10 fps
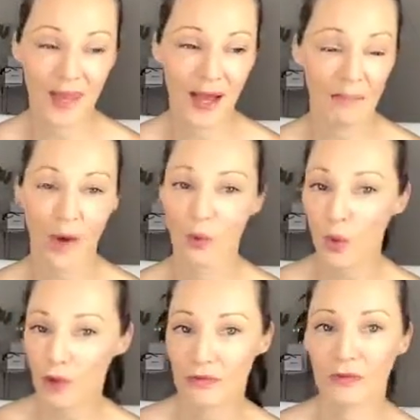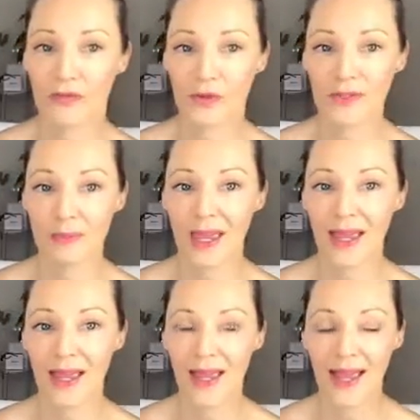My work fulfills
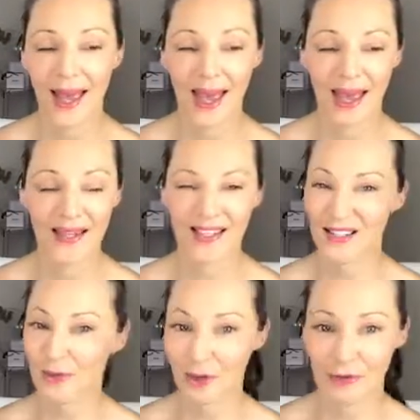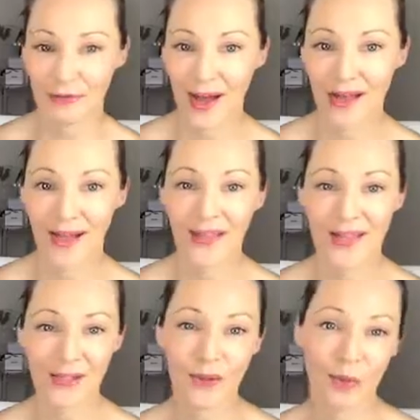me, and it's a lot of fun. And
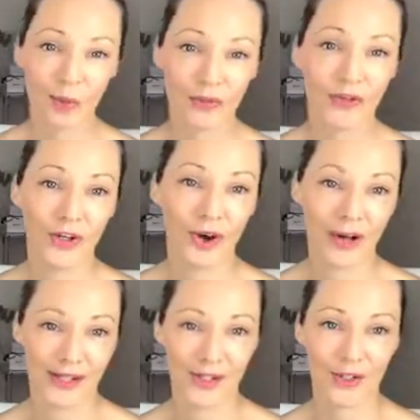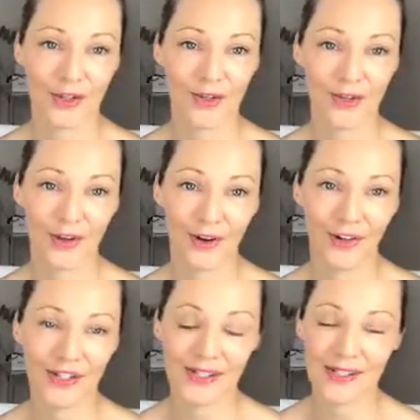that's what I want for you guys too. You know,
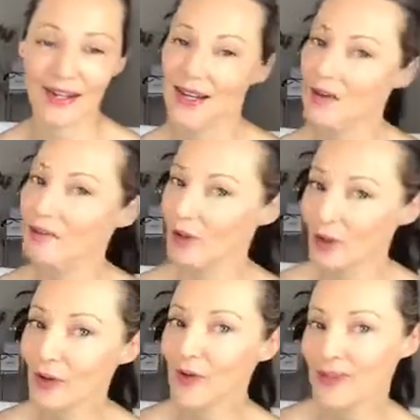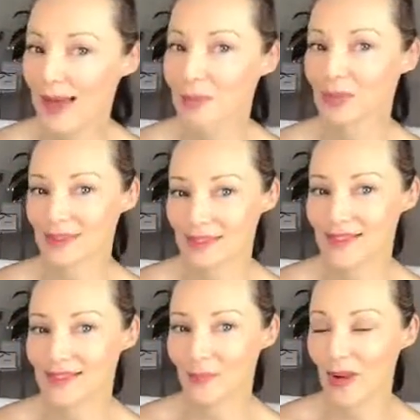just follow that
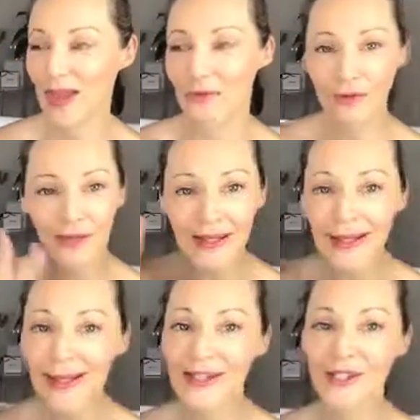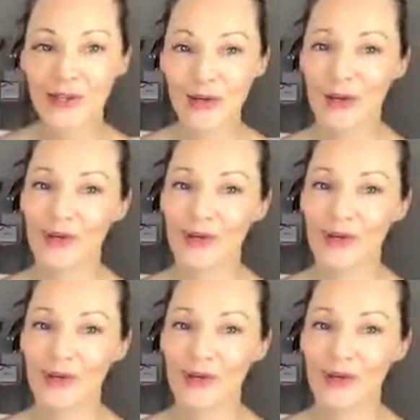bliss wherever it leads you.